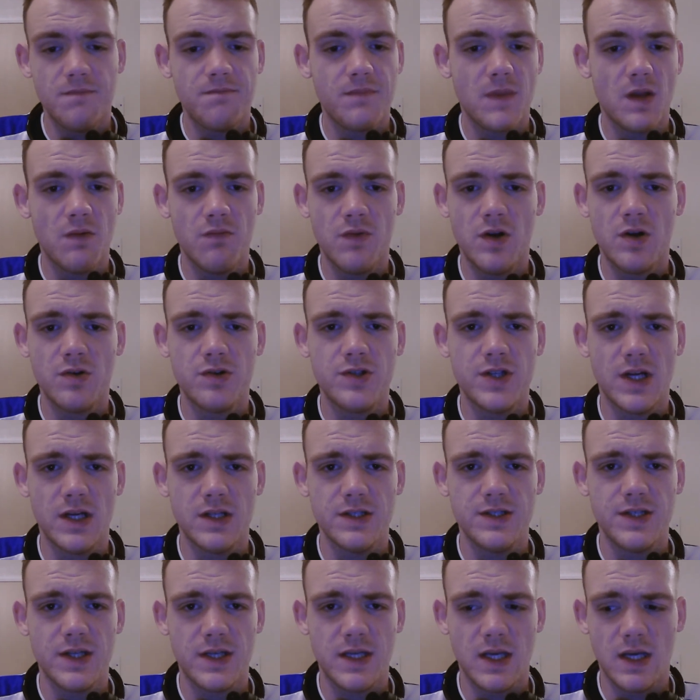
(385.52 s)
Real chance
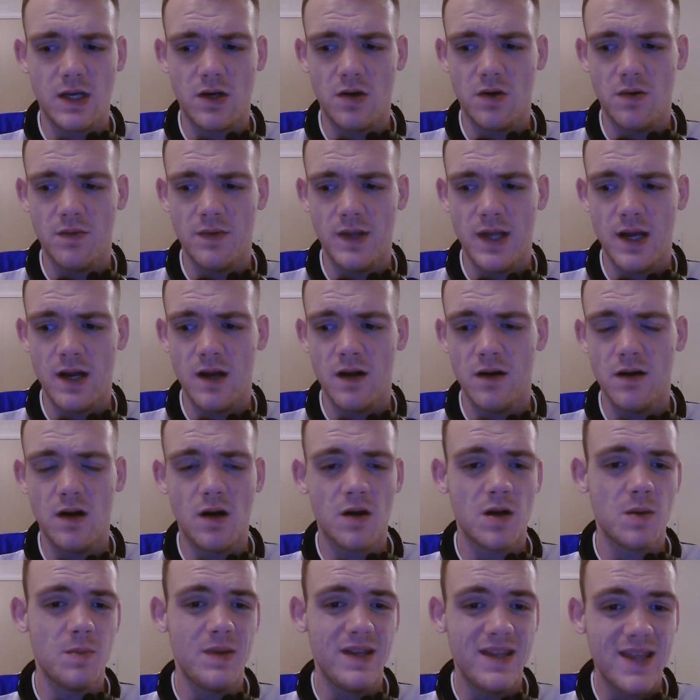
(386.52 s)
to kick on there. I'm going
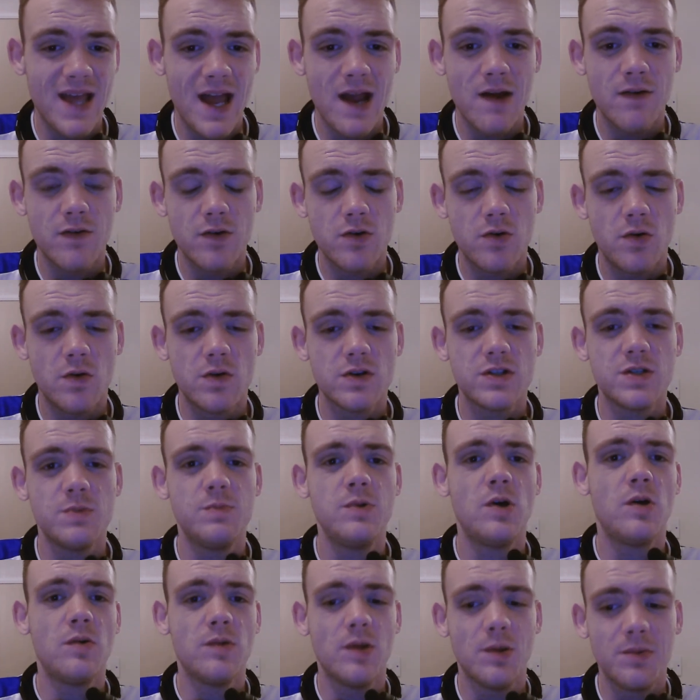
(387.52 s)
to be there, of course. I'll be
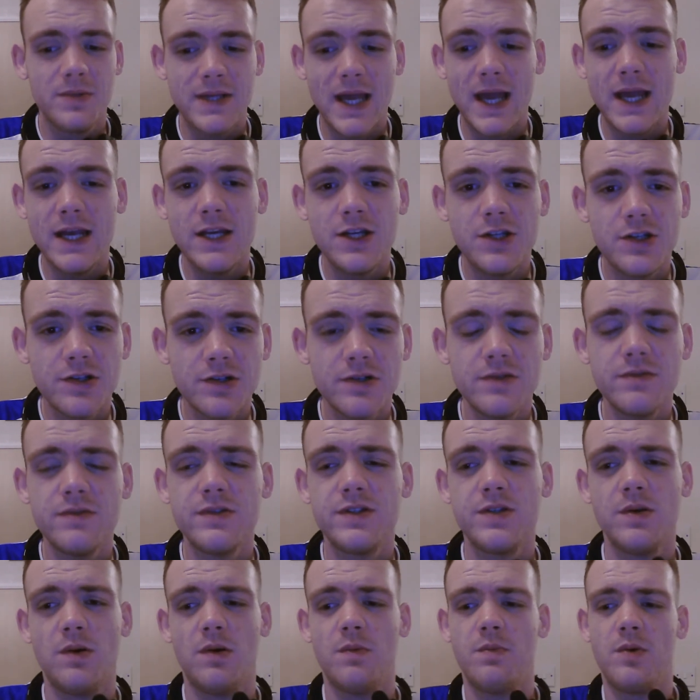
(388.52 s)
on location,
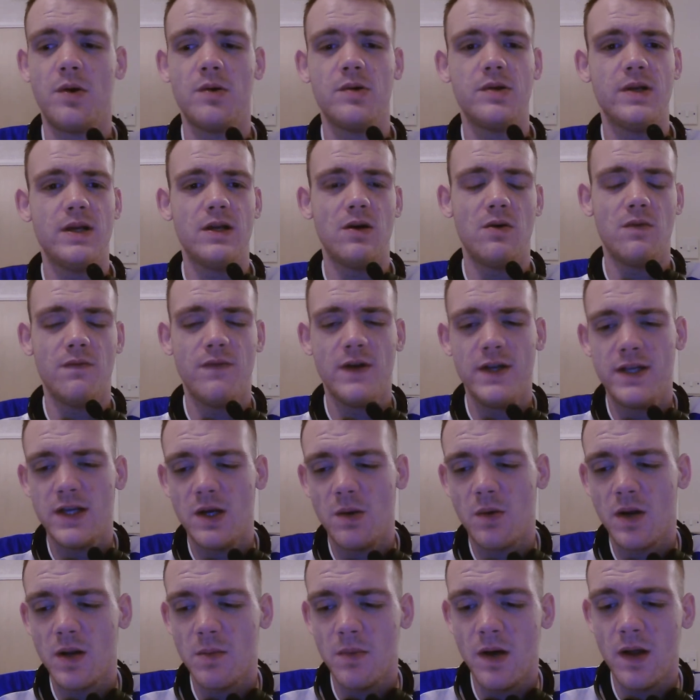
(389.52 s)
so I'll probably do a little video
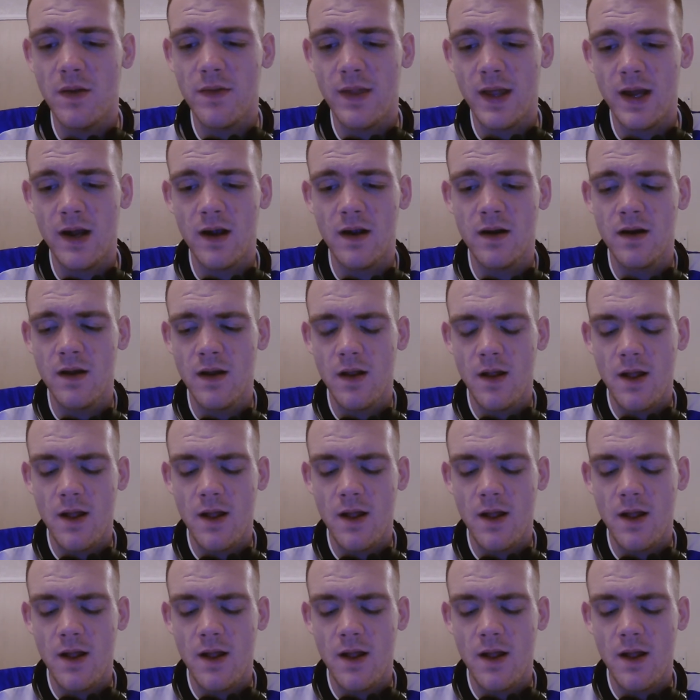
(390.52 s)
when I'm up there.